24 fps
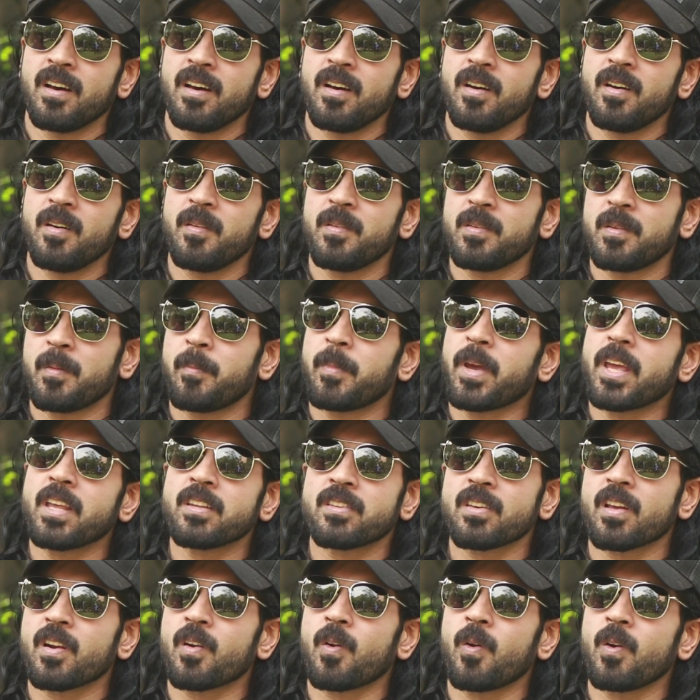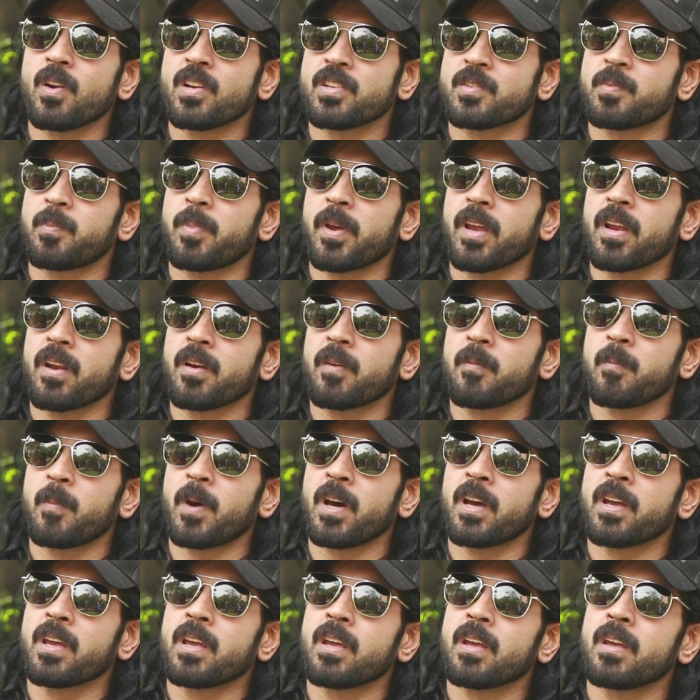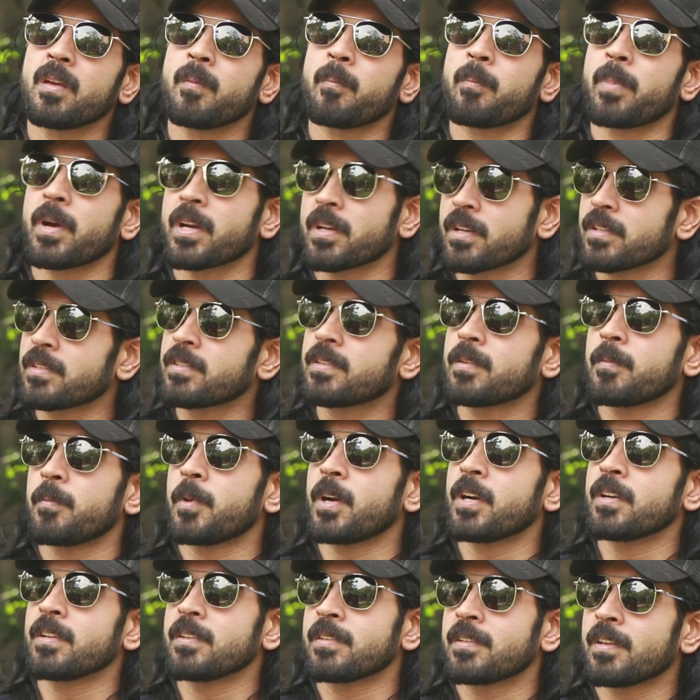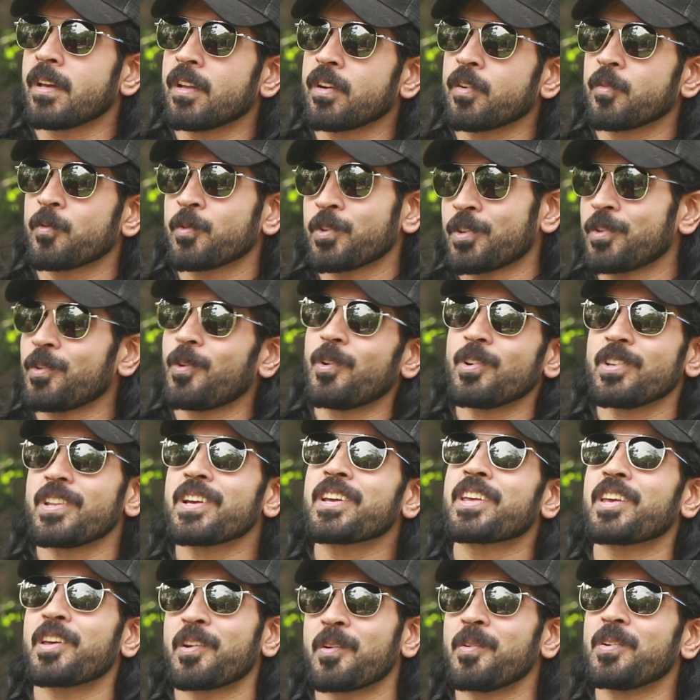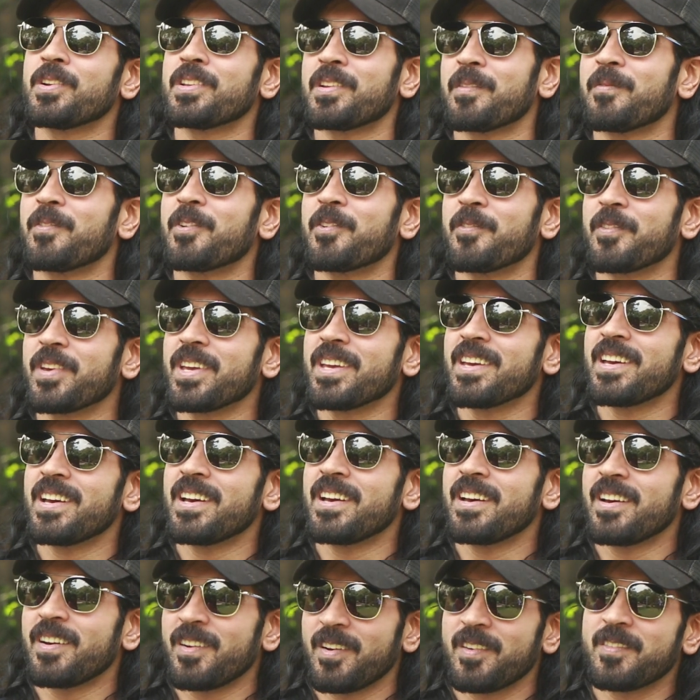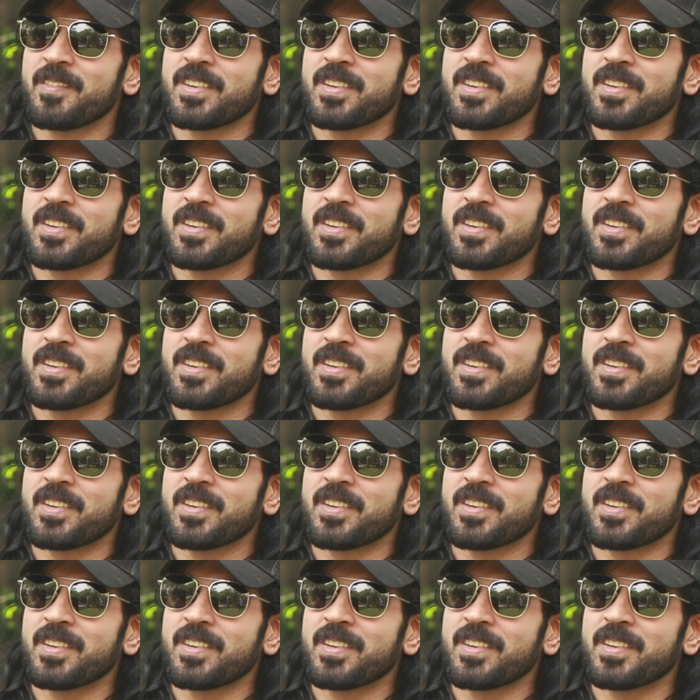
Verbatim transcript: Uh, the major role is played by Pankaj Tripathi sir, who is not the hero in the movie, okay.